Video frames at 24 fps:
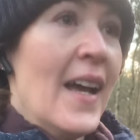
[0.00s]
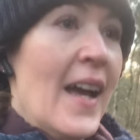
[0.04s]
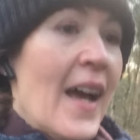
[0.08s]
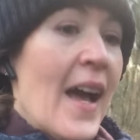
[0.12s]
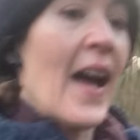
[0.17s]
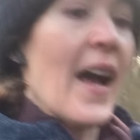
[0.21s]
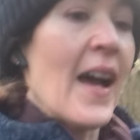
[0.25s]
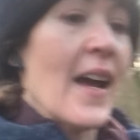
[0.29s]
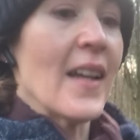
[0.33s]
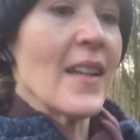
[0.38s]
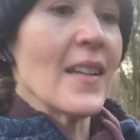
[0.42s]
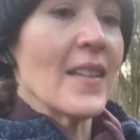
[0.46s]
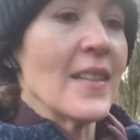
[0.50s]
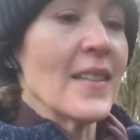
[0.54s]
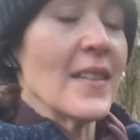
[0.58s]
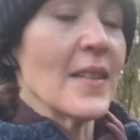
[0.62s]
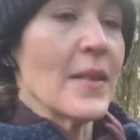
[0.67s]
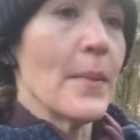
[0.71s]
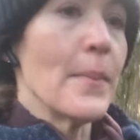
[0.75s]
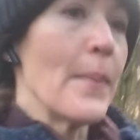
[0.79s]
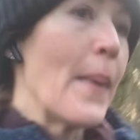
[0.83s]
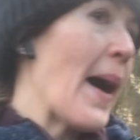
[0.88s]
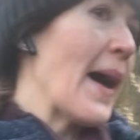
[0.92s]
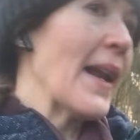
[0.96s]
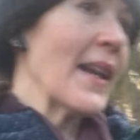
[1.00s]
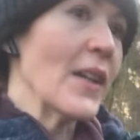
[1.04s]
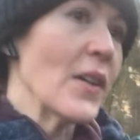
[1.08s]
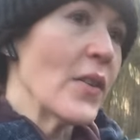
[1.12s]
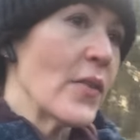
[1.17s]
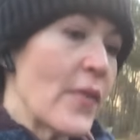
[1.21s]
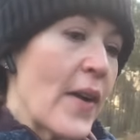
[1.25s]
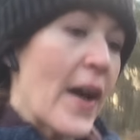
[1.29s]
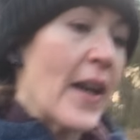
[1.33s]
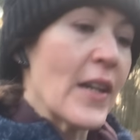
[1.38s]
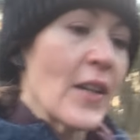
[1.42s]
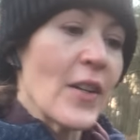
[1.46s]
And my little
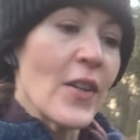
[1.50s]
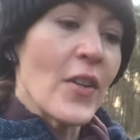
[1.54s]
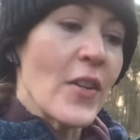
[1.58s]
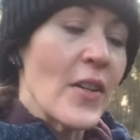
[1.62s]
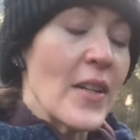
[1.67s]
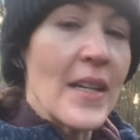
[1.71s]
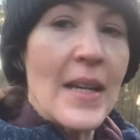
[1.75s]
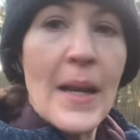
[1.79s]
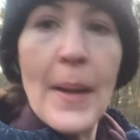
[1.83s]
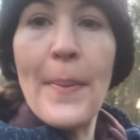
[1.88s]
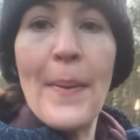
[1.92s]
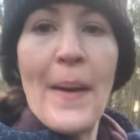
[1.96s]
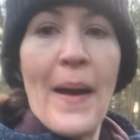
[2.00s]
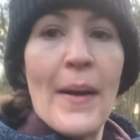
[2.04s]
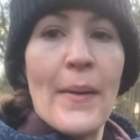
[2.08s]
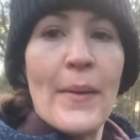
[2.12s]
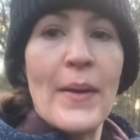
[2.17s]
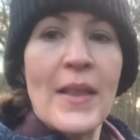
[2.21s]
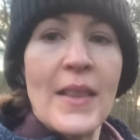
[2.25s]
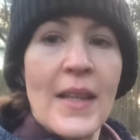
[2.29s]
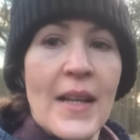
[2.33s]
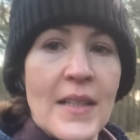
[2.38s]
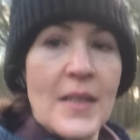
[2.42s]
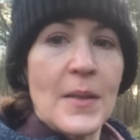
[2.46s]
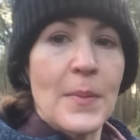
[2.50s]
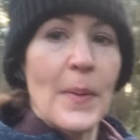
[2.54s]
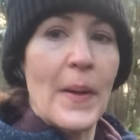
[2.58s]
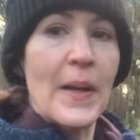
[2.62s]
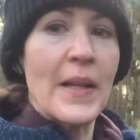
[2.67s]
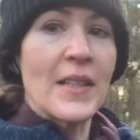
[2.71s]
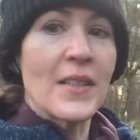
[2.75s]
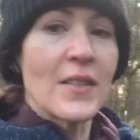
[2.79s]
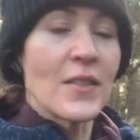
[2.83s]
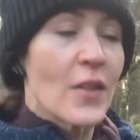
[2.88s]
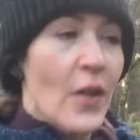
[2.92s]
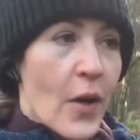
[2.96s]
van could nip out in that
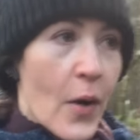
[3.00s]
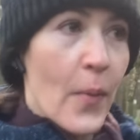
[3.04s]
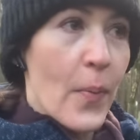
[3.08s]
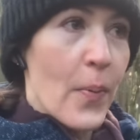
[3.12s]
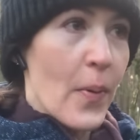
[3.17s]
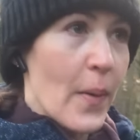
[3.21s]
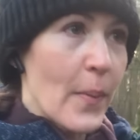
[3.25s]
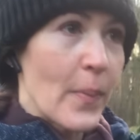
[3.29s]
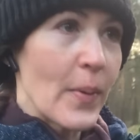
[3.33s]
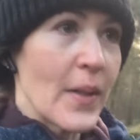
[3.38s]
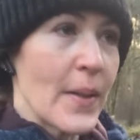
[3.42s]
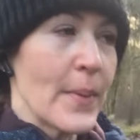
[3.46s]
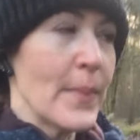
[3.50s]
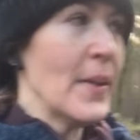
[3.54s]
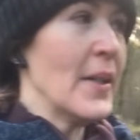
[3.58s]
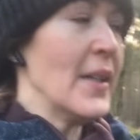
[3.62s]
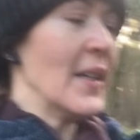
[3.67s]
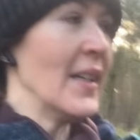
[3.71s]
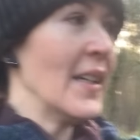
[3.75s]
space, no problem.